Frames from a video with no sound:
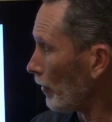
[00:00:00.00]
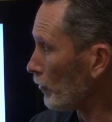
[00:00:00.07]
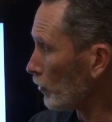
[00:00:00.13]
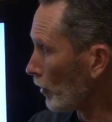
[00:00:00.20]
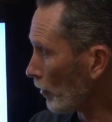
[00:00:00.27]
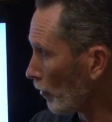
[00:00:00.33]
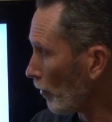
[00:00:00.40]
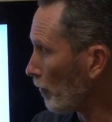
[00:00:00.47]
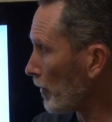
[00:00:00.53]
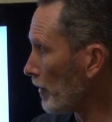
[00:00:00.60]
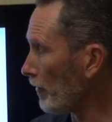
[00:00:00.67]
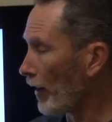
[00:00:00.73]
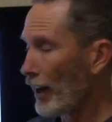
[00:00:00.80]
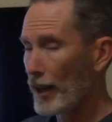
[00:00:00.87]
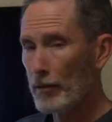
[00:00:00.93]
General B
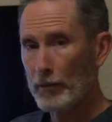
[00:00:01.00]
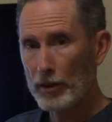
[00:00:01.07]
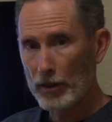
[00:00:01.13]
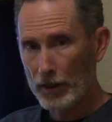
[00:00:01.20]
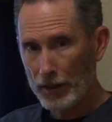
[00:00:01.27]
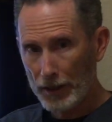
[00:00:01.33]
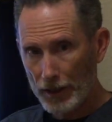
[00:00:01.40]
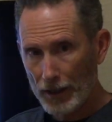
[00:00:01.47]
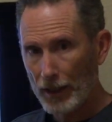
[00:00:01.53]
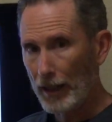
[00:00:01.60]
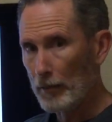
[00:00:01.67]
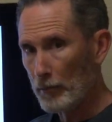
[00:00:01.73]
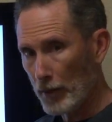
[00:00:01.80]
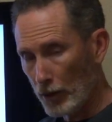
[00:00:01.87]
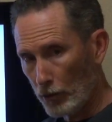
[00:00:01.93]
vitamins, again,
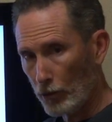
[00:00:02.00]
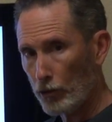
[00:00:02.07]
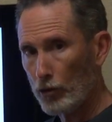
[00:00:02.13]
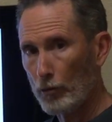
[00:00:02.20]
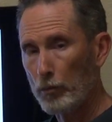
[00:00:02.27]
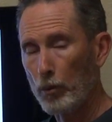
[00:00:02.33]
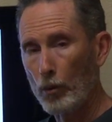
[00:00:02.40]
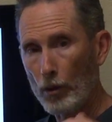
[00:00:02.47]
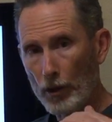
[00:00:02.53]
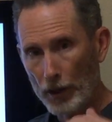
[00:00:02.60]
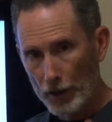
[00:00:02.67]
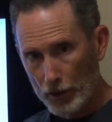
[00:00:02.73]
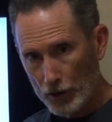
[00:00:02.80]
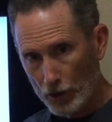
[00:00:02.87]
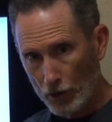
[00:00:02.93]
and mineral support
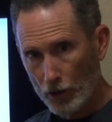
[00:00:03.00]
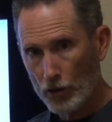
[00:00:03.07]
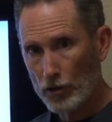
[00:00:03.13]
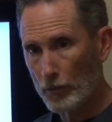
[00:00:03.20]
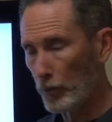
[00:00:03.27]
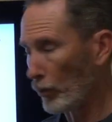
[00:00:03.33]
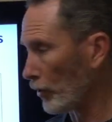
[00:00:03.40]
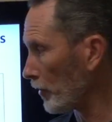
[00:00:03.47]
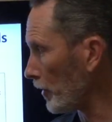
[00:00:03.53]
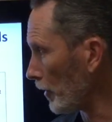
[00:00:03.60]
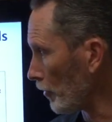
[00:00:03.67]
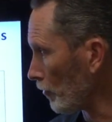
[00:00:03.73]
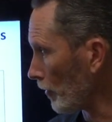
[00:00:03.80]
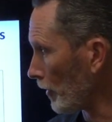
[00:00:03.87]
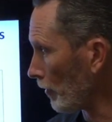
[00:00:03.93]
is going to support the
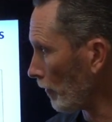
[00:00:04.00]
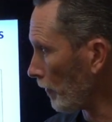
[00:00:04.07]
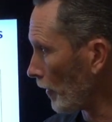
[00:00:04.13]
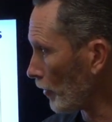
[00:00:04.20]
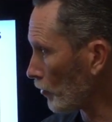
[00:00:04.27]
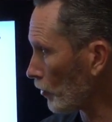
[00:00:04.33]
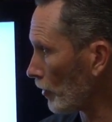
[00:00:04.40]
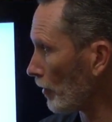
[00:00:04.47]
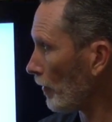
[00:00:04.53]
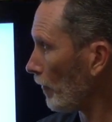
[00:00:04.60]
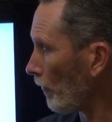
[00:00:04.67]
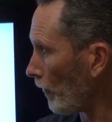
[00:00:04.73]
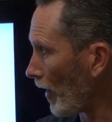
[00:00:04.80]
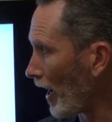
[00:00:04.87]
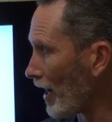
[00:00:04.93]
adrenal function.
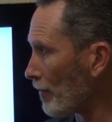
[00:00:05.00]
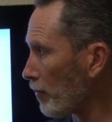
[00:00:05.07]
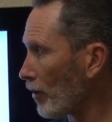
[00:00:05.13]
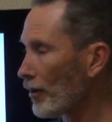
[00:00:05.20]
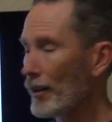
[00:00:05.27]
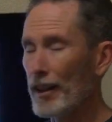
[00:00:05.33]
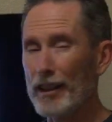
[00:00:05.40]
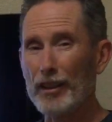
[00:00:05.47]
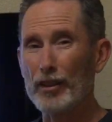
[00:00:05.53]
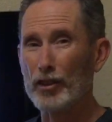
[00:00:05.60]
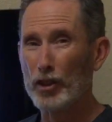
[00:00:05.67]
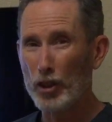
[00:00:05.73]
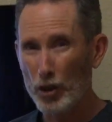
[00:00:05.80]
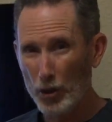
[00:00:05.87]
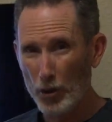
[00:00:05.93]
Fiber
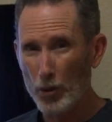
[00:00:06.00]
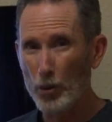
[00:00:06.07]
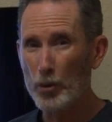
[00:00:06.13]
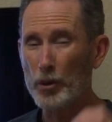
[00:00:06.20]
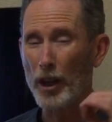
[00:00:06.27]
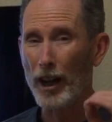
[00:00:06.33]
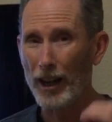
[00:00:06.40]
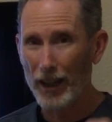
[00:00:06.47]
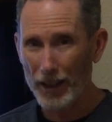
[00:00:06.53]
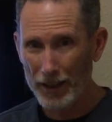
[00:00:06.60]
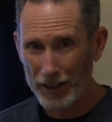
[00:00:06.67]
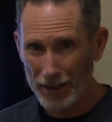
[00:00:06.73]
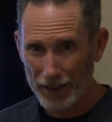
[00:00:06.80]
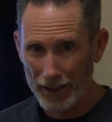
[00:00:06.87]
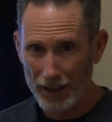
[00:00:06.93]
is huge,
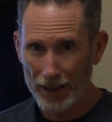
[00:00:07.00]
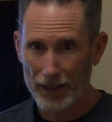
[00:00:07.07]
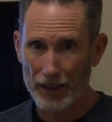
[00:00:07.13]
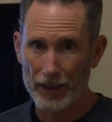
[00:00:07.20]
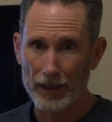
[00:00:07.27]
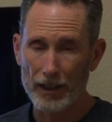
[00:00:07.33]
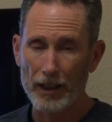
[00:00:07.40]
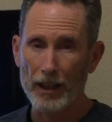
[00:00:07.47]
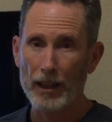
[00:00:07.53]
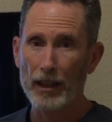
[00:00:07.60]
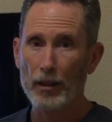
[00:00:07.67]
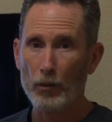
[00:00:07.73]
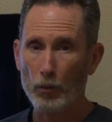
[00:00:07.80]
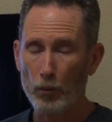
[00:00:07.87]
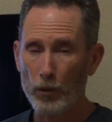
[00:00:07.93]
again,
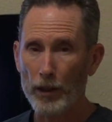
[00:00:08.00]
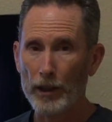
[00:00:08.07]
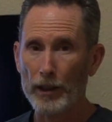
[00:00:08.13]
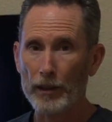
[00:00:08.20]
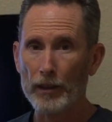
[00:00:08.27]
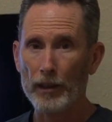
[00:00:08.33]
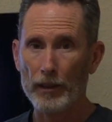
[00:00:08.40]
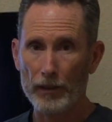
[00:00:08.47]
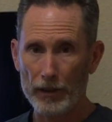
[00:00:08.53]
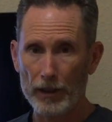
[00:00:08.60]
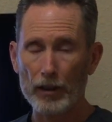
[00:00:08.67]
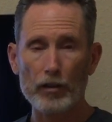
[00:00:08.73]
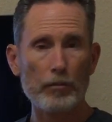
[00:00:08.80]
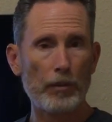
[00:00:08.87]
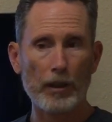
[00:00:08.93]
with
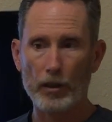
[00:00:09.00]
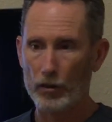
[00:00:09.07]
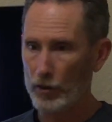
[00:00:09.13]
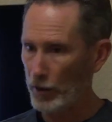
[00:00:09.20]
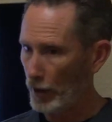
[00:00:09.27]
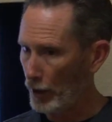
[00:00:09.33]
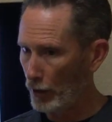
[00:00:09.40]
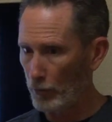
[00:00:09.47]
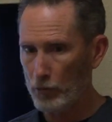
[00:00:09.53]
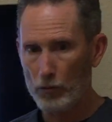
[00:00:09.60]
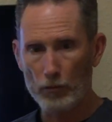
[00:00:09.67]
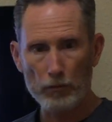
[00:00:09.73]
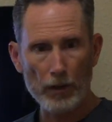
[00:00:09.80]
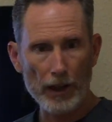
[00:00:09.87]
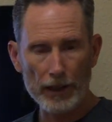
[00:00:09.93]
this because it helps
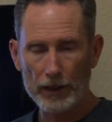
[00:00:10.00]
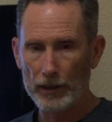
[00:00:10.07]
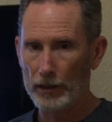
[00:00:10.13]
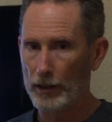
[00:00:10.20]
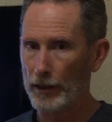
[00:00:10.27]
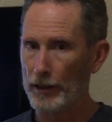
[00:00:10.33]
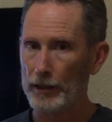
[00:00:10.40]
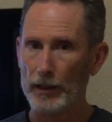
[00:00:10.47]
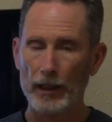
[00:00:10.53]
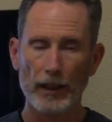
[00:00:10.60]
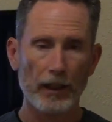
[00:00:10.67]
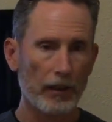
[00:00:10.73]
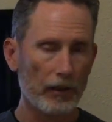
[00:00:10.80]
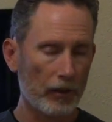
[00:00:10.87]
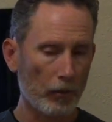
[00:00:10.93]
regulate
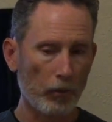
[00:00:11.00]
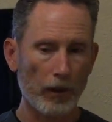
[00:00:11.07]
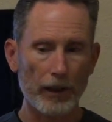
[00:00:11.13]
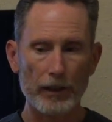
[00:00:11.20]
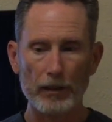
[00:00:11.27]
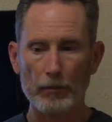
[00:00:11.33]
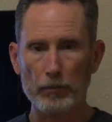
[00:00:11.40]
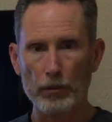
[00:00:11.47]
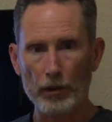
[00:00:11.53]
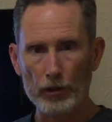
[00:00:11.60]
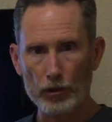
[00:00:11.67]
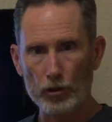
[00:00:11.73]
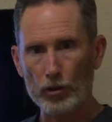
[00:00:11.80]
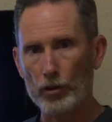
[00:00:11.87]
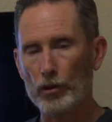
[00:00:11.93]
the way the
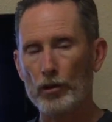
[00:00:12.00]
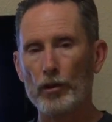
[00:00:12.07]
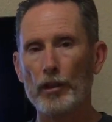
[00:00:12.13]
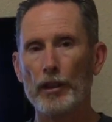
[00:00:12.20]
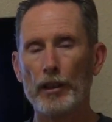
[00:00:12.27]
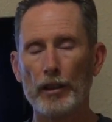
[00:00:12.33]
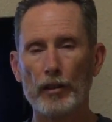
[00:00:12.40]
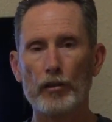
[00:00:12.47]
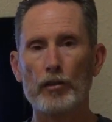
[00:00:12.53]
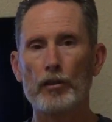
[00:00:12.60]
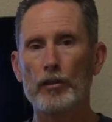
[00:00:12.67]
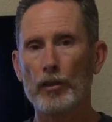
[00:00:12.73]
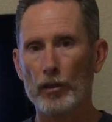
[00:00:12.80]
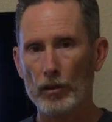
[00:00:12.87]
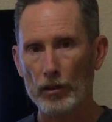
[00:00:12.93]
blood sugar is
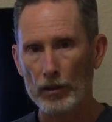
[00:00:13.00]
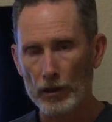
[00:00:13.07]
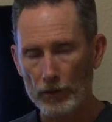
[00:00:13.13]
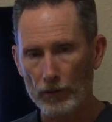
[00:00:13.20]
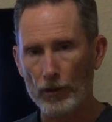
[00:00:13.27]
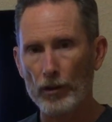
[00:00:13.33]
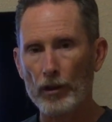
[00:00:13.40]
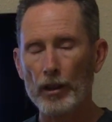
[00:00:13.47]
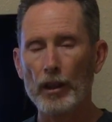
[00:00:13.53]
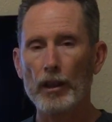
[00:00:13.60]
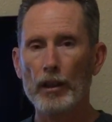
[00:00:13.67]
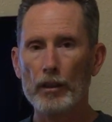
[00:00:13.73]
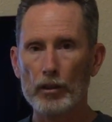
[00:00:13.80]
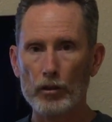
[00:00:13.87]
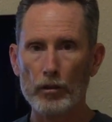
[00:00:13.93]
delivered
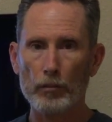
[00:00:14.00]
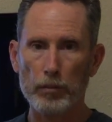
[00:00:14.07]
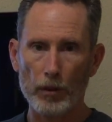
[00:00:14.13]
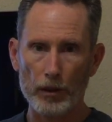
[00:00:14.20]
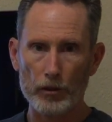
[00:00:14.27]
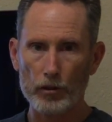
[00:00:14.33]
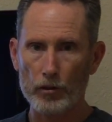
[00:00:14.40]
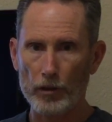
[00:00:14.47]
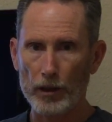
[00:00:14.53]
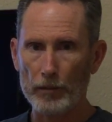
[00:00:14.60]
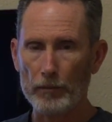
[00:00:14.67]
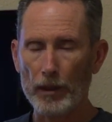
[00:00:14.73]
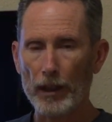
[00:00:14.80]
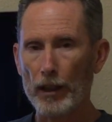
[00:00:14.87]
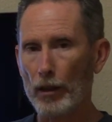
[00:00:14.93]
to the bloodstream.
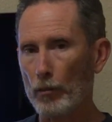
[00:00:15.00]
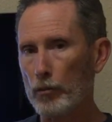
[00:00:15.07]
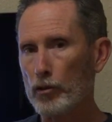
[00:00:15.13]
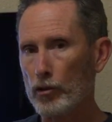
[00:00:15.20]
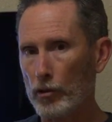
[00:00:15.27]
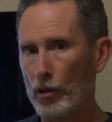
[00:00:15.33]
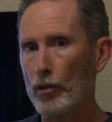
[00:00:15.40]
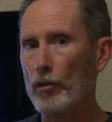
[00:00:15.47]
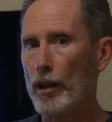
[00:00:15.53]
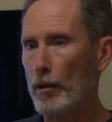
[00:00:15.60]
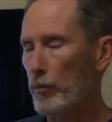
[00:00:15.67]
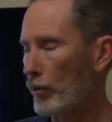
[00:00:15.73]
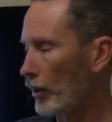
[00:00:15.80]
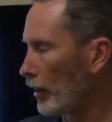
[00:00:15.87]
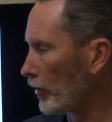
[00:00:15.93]
It helps slow
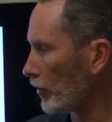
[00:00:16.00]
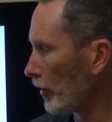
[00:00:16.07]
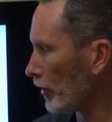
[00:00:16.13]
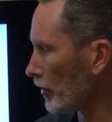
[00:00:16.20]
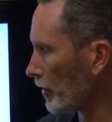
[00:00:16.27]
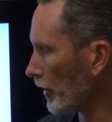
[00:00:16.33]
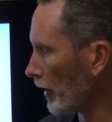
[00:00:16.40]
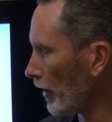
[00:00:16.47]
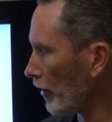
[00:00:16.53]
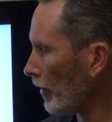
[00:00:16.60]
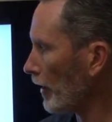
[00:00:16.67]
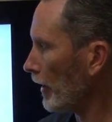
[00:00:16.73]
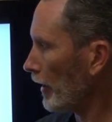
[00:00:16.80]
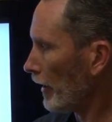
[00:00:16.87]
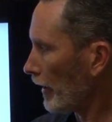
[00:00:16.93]
that process down.
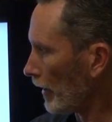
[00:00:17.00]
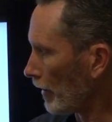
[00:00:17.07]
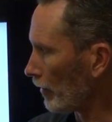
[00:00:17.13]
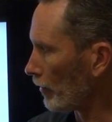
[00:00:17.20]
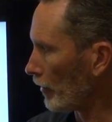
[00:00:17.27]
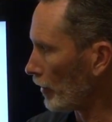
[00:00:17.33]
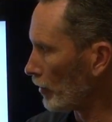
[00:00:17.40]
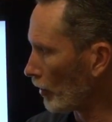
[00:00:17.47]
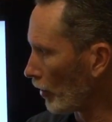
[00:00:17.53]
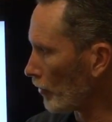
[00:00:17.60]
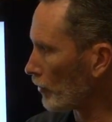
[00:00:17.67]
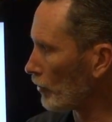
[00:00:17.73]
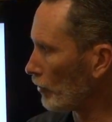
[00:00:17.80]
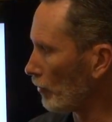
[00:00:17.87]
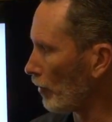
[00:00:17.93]
And these
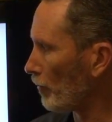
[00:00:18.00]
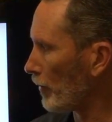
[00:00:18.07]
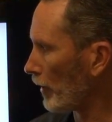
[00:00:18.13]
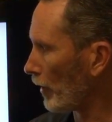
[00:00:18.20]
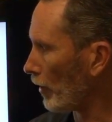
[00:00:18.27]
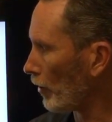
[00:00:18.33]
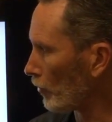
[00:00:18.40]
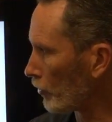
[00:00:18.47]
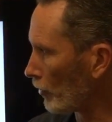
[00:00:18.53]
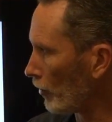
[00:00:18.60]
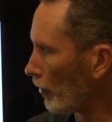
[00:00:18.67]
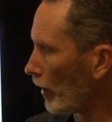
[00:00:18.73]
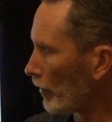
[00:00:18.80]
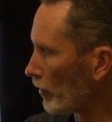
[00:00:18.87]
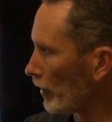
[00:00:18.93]
other two are big
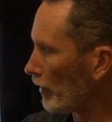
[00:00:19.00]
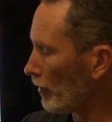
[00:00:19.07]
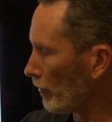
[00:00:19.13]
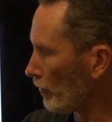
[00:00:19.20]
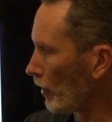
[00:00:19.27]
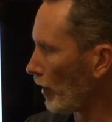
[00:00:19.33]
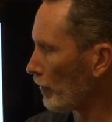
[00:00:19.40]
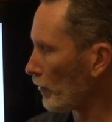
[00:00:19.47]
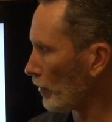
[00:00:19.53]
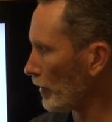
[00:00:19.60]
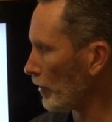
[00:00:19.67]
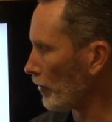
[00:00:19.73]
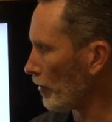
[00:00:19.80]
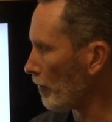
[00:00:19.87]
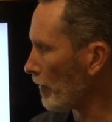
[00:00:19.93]
also. I'd say the top
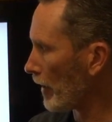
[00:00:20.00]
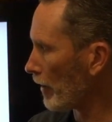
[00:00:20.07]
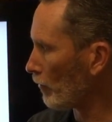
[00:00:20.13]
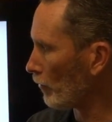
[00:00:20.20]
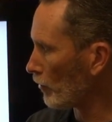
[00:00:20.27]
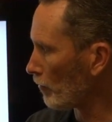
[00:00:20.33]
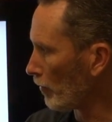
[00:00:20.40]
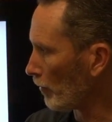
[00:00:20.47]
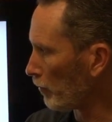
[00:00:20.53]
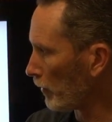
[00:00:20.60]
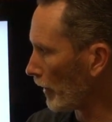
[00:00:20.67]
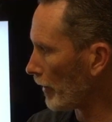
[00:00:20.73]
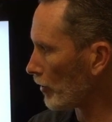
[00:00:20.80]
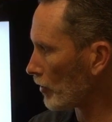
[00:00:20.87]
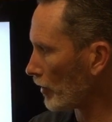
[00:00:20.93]
three are the main ones, but
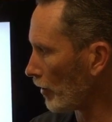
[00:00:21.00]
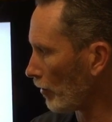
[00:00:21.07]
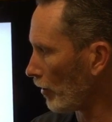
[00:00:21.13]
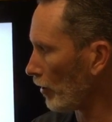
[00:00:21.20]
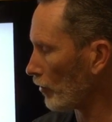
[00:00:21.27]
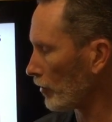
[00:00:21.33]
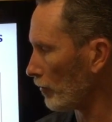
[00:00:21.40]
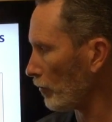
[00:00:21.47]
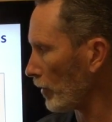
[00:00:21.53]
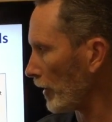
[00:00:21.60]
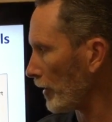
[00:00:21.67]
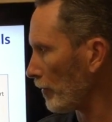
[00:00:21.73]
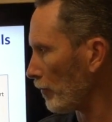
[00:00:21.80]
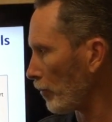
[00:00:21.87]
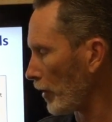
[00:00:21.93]
plant sterols and
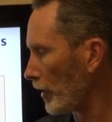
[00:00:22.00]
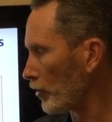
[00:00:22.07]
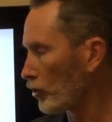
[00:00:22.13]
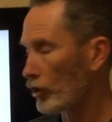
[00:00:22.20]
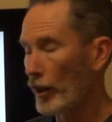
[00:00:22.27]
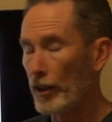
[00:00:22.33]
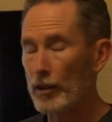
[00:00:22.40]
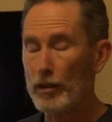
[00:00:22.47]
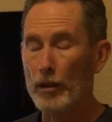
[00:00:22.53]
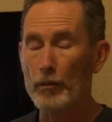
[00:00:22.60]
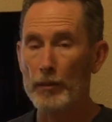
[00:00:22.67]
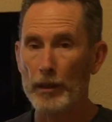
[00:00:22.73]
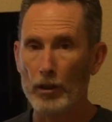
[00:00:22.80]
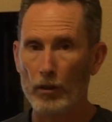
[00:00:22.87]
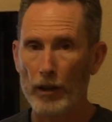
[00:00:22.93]
branched chain
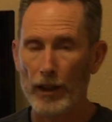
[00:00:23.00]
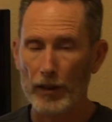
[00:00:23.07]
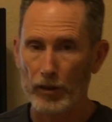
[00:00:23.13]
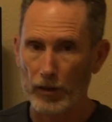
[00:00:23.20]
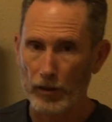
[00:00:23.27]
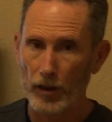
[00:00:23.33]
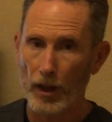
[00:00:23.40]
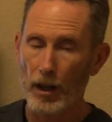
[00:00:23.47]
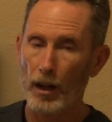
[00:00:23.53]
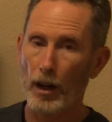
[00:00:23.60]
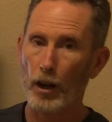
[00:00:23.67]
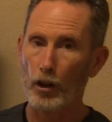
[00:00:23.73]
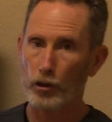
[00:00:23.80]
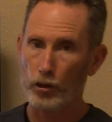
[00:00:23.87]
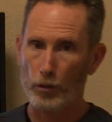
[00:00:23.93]
amino acids
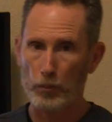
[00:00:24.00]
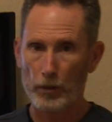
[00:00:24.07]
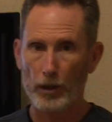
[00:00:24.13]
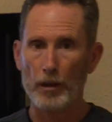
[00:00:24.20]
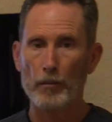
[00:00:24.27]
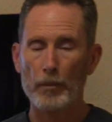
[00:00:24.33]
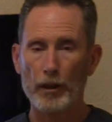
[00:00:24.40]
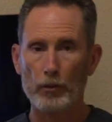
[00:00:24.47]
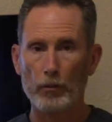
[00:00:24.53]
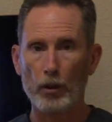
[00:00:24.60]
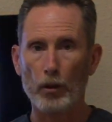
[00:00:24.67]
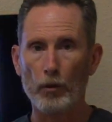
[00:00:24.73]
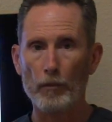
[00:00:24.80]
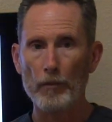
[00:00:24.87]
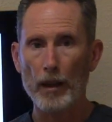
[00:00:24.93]
also play a big
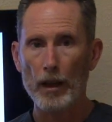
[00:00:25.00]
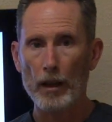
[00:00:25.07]
role.